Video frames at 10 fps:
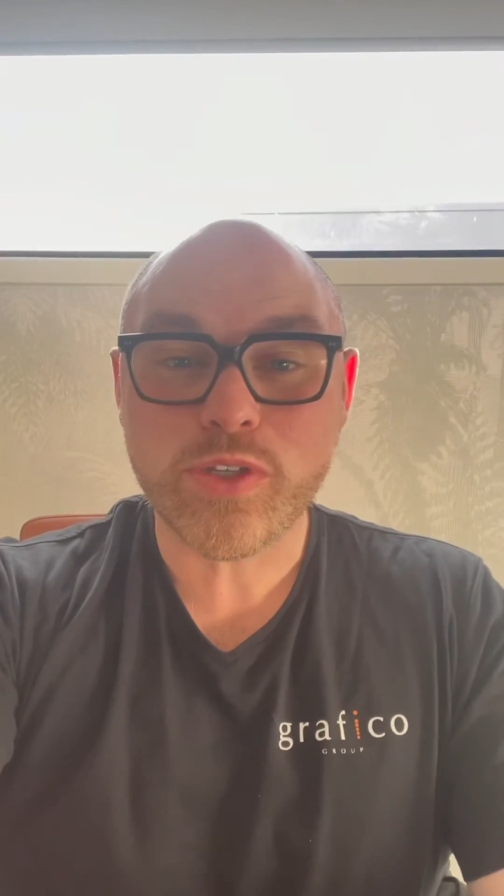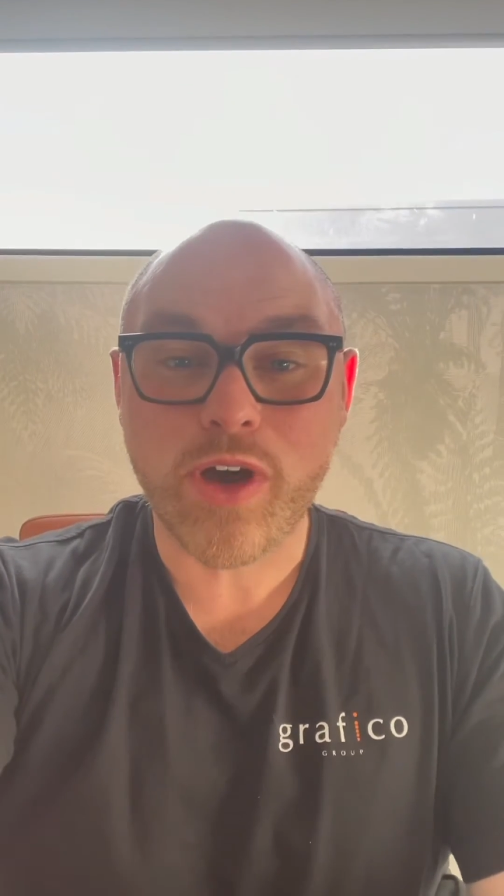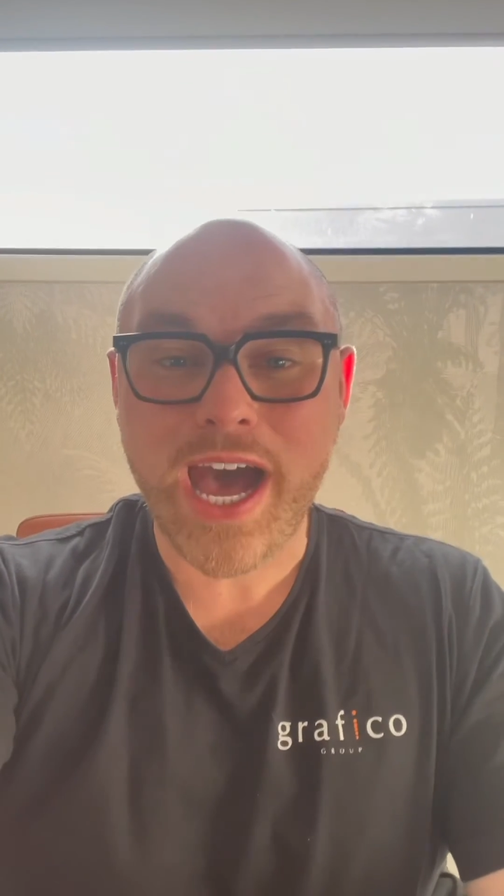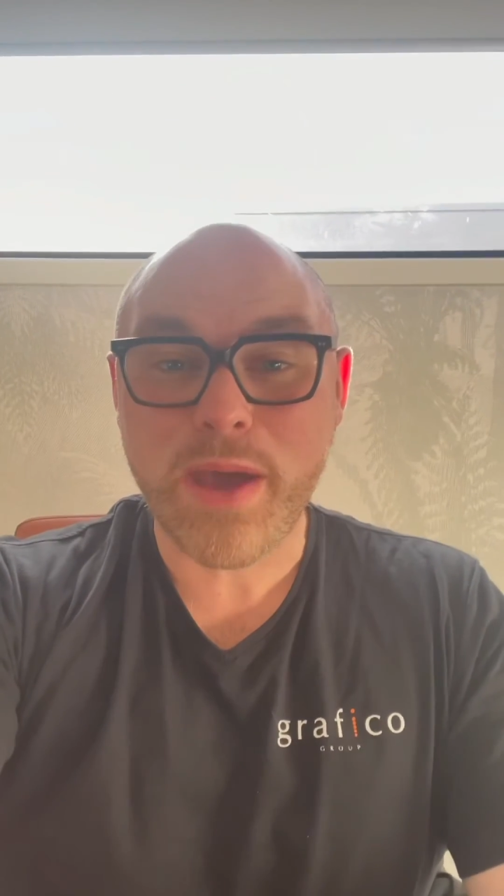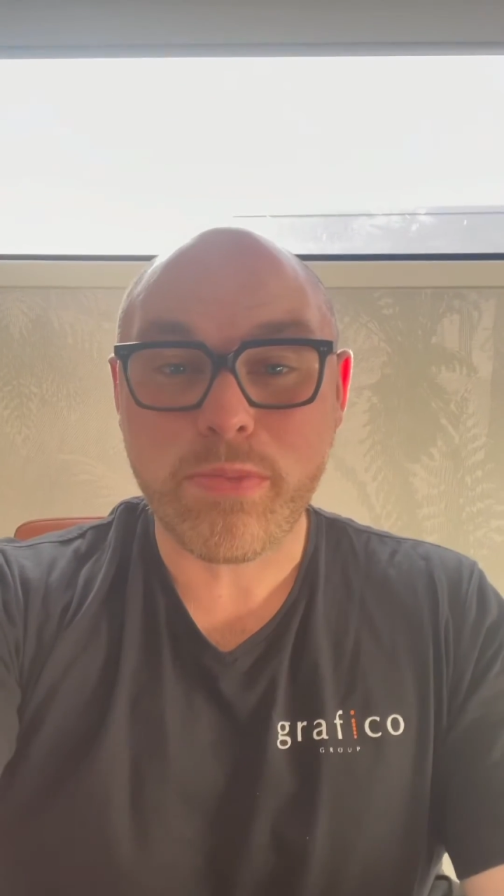
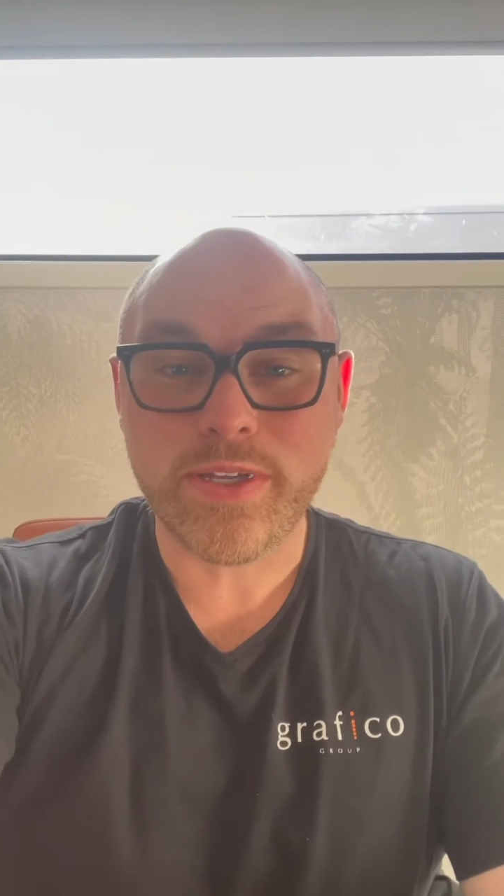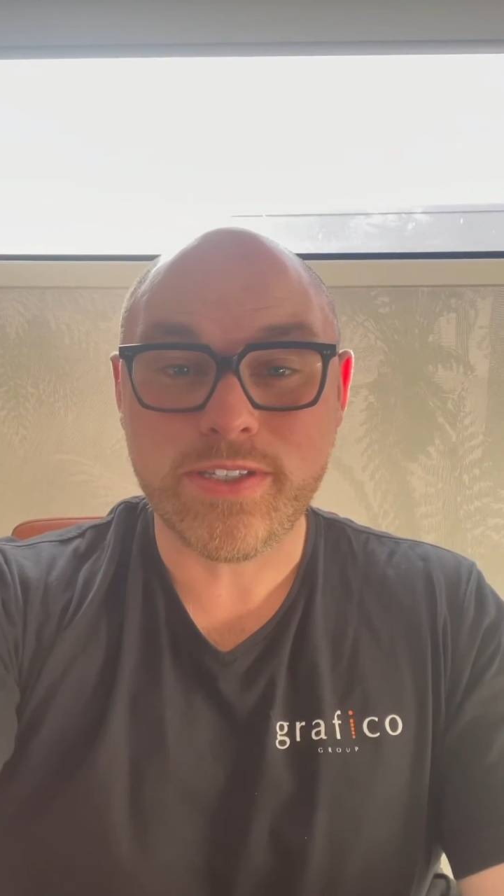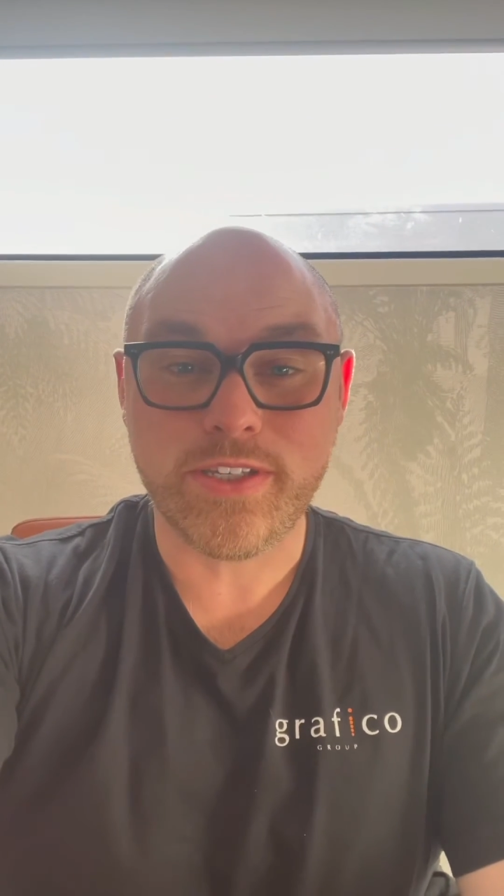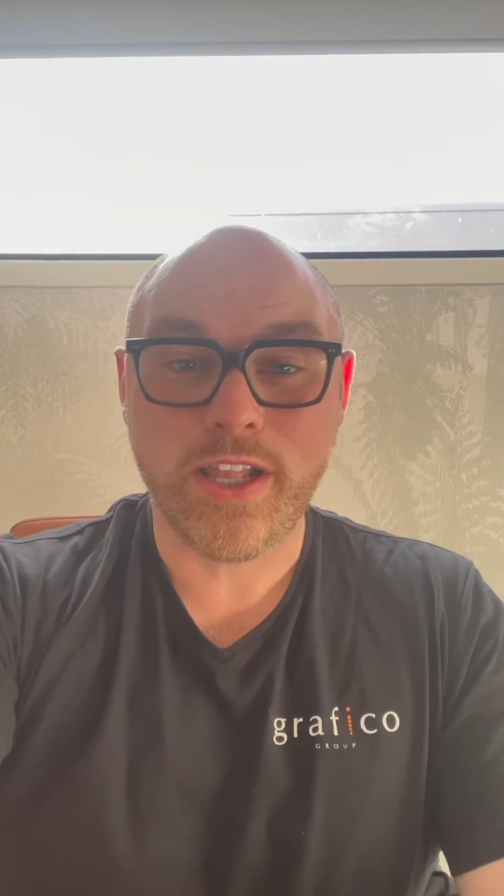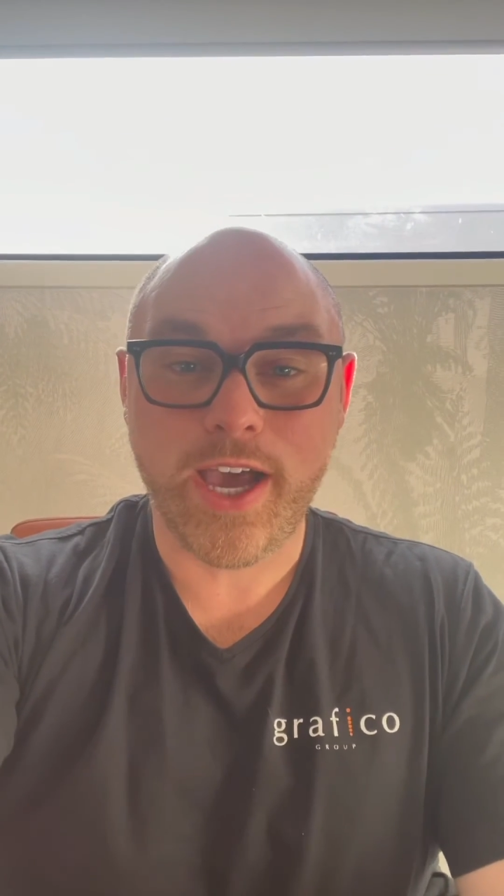or art
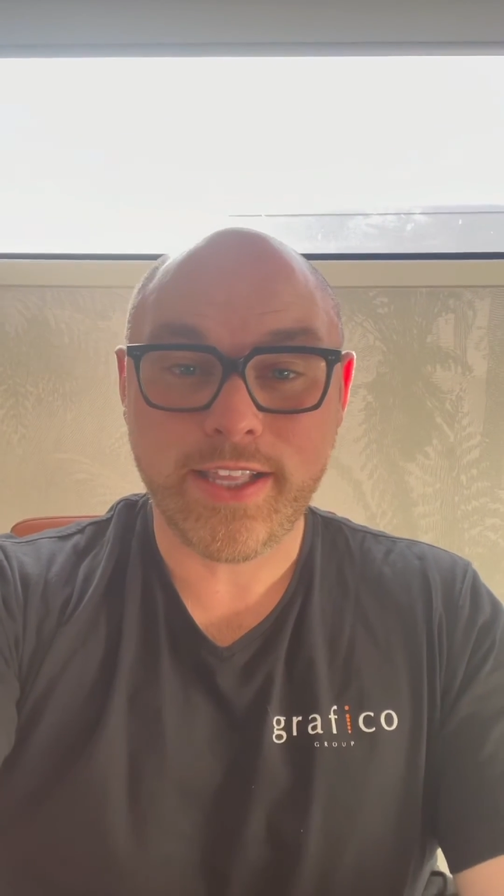prints you like